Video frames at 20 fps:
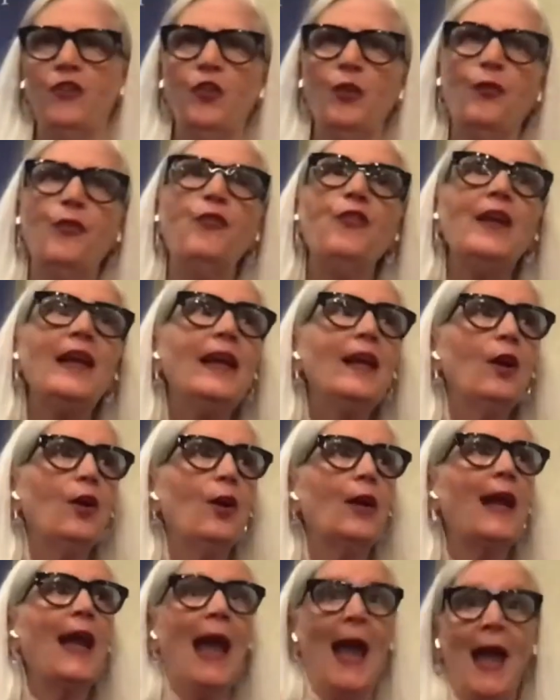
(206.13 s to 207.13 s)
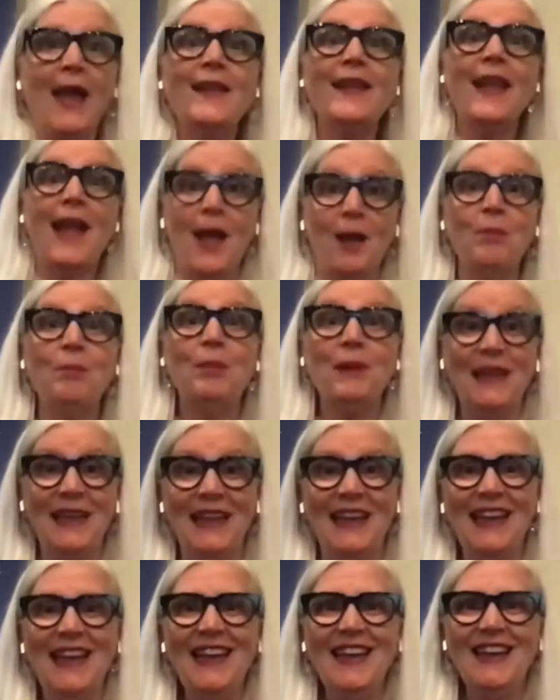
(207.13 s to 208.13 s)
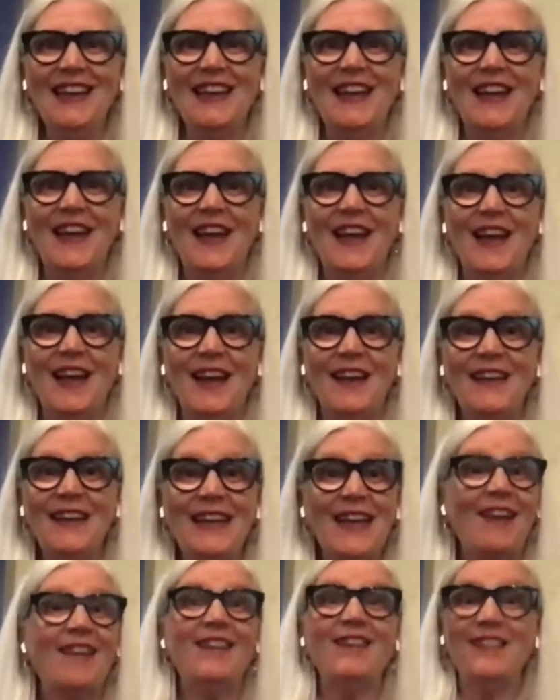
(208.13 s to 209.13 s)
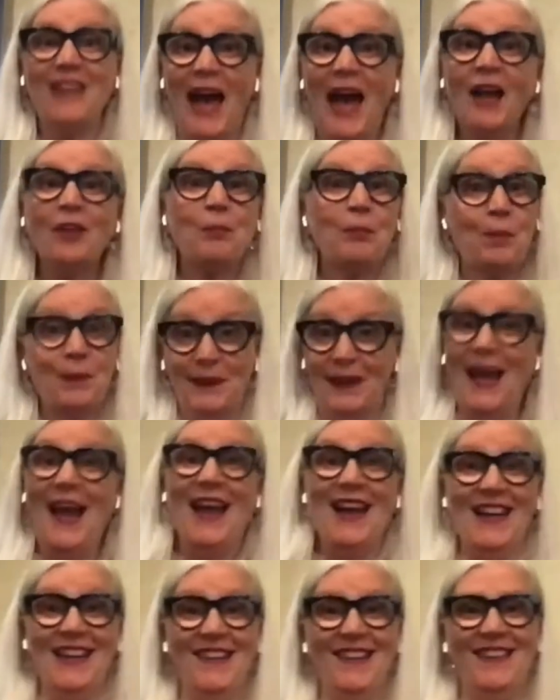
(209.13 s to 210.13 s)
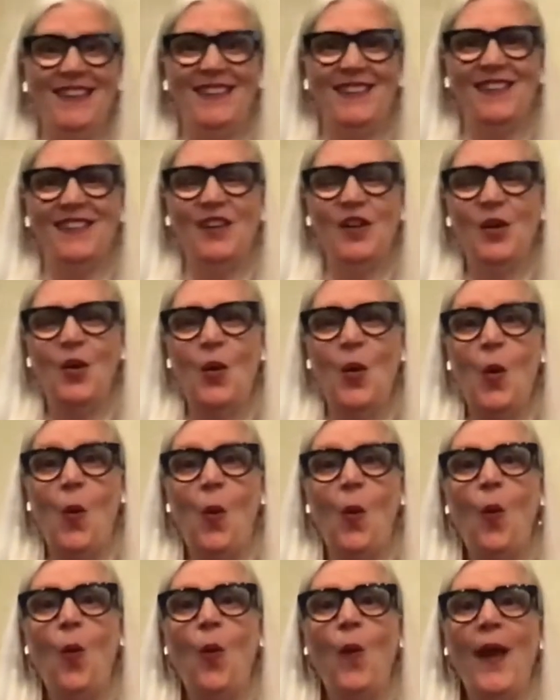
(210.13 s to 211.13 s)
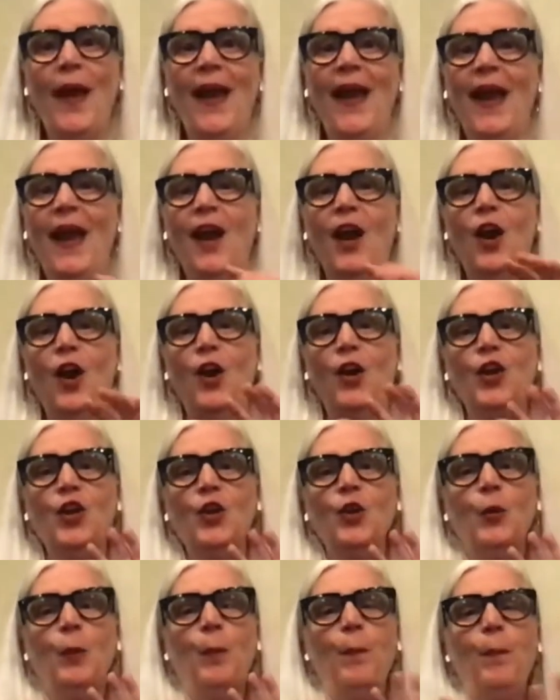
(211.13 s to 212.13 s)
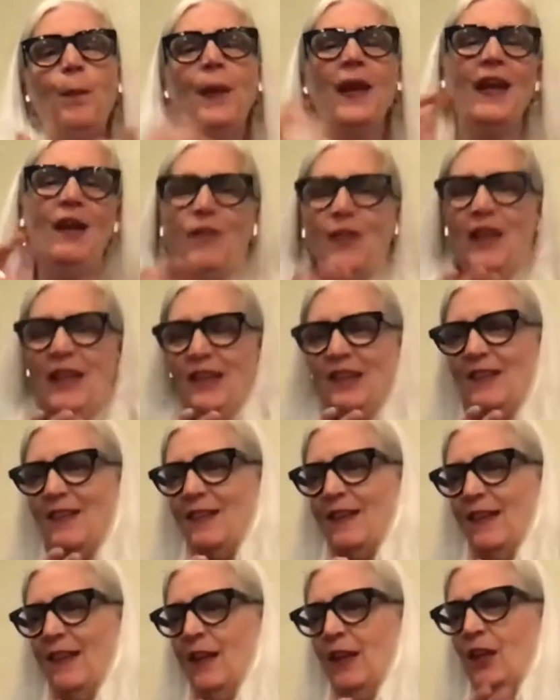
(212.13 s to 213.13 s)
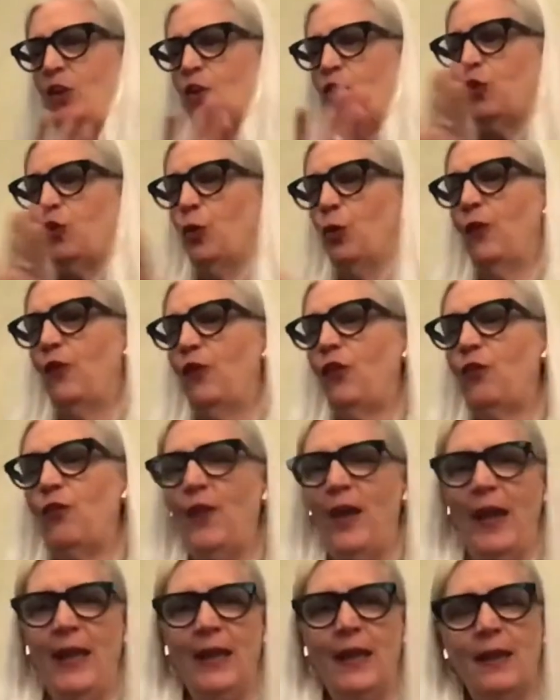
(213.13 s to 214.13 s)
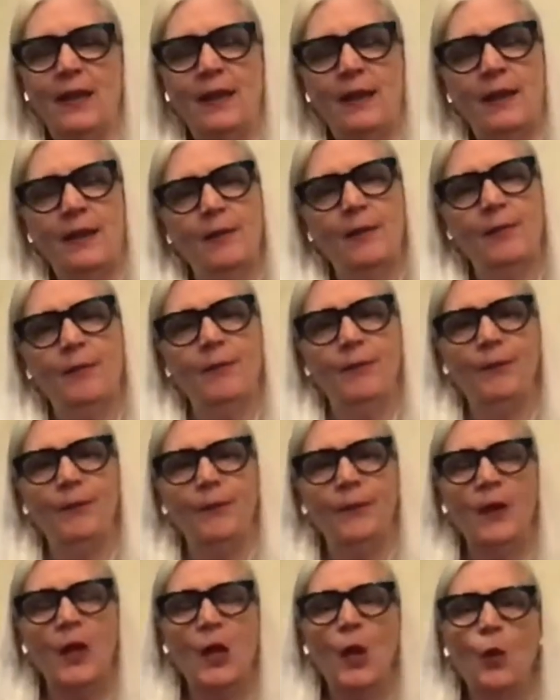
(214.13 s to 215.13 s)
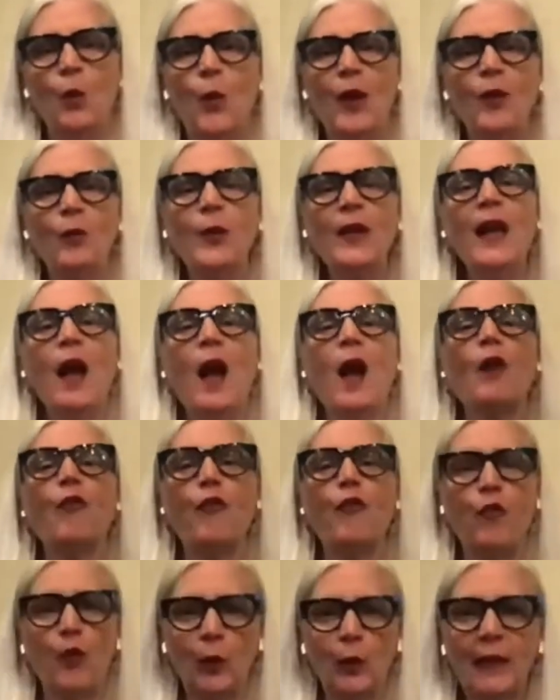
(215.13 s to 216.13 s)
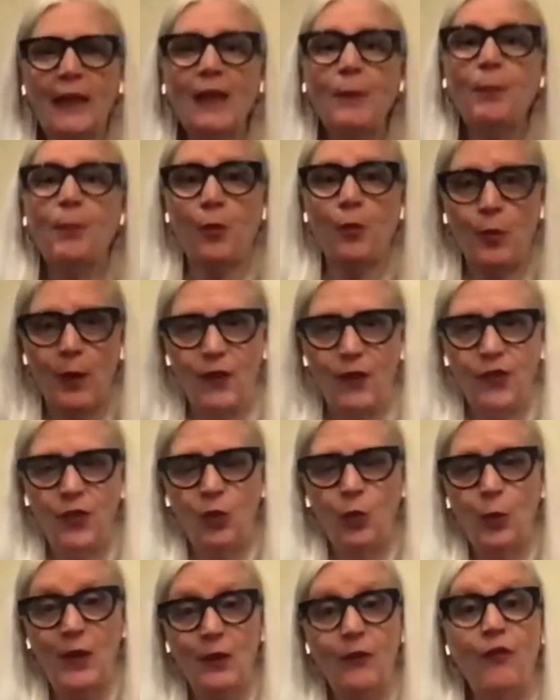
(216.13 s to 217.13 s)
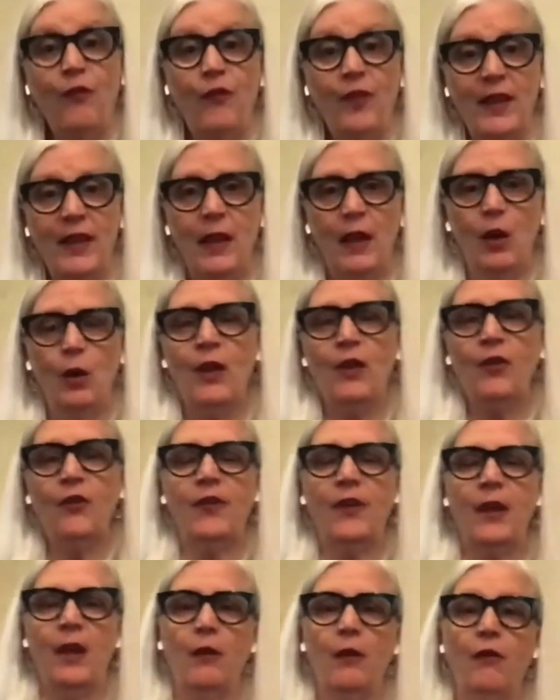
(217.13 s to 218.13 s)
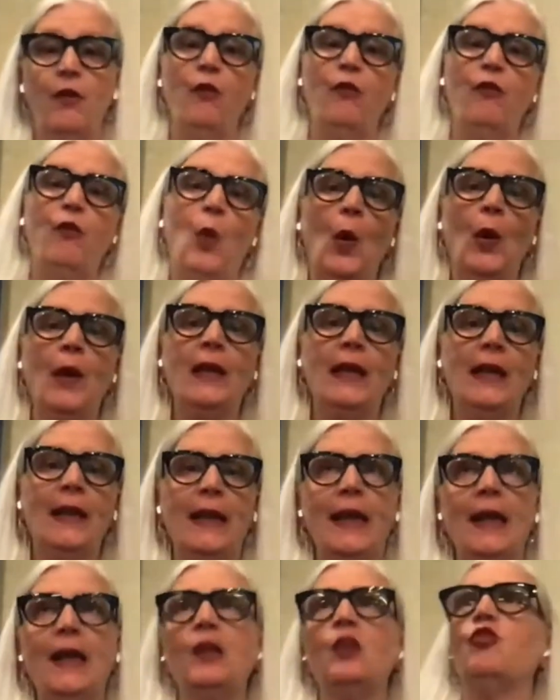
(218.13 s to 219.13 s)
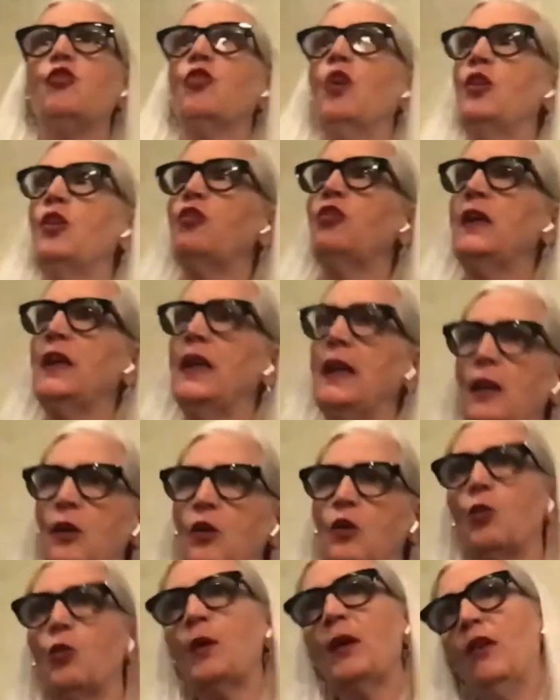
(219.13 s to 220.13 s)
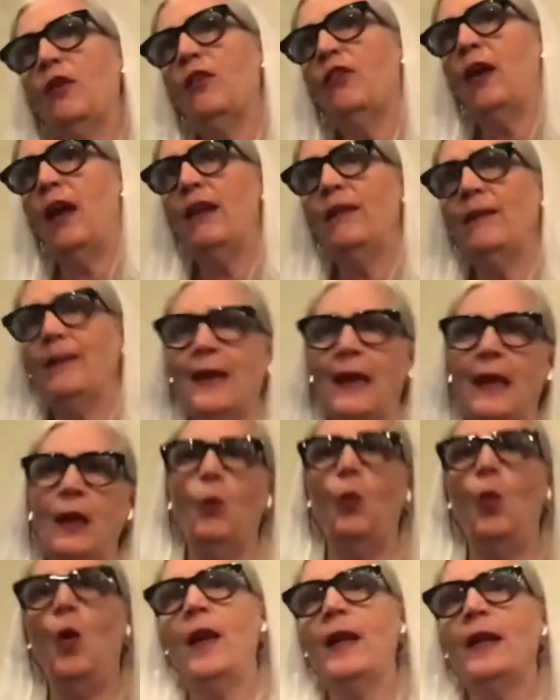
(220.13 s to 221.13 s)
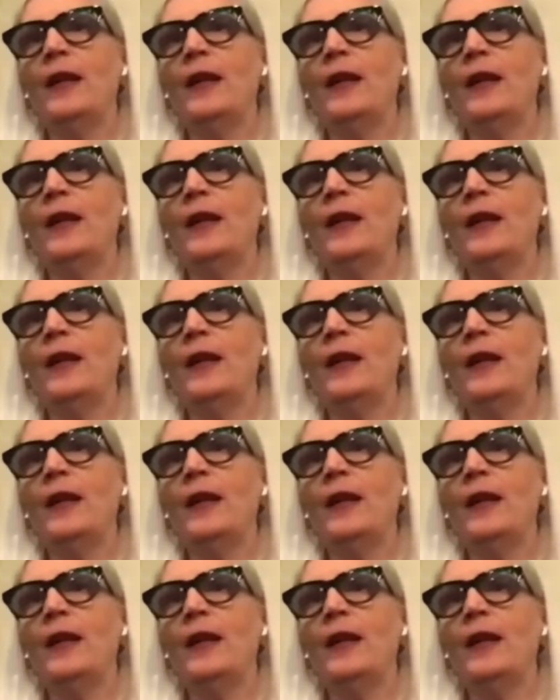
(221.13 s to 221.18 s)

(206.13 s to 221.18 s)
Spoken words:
So fear can then be the exact place where you pivot towards faith. When we are fully present with fear, instead of avoiding it, judging it, criticizing it,